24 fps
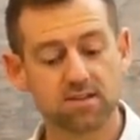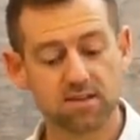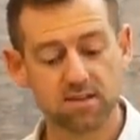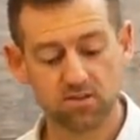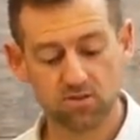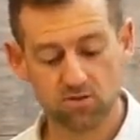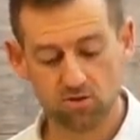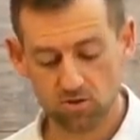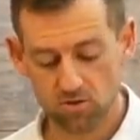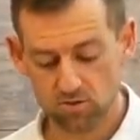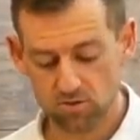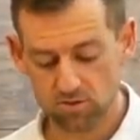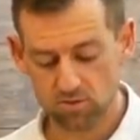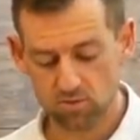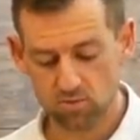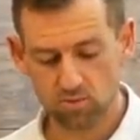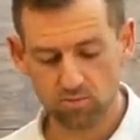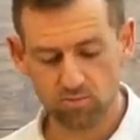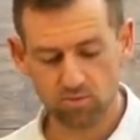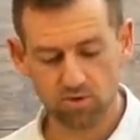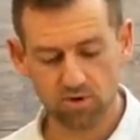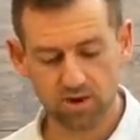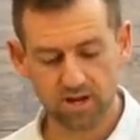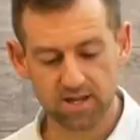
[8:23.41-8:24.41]
The host will
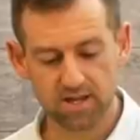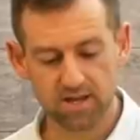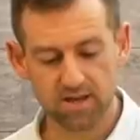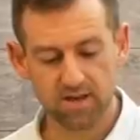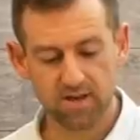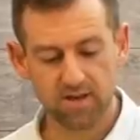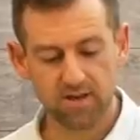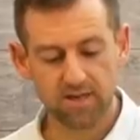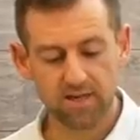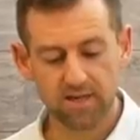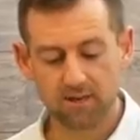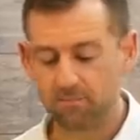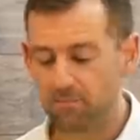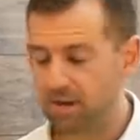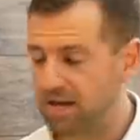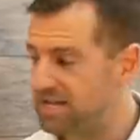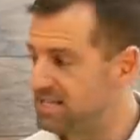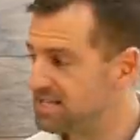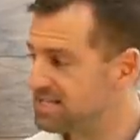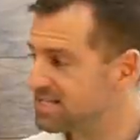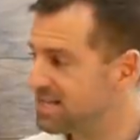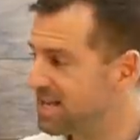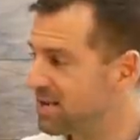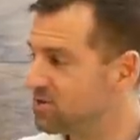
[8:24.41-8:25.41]
pray. It
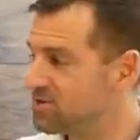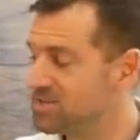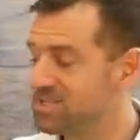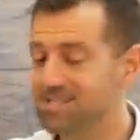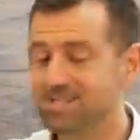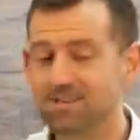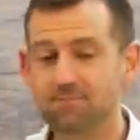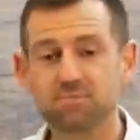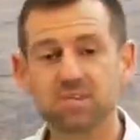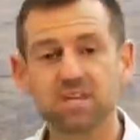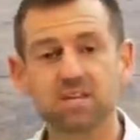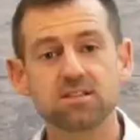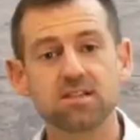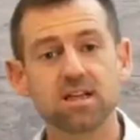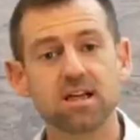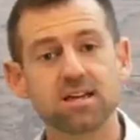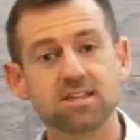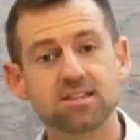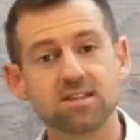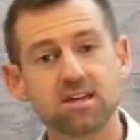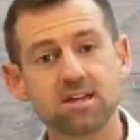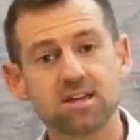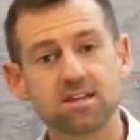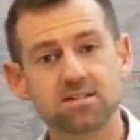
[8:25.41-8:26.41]
might sound something
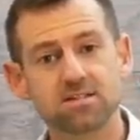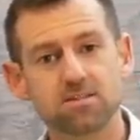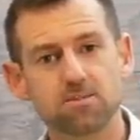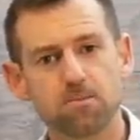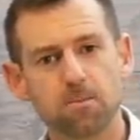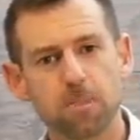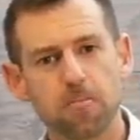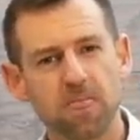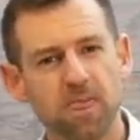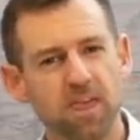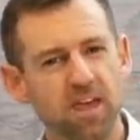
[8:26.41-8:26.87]
like this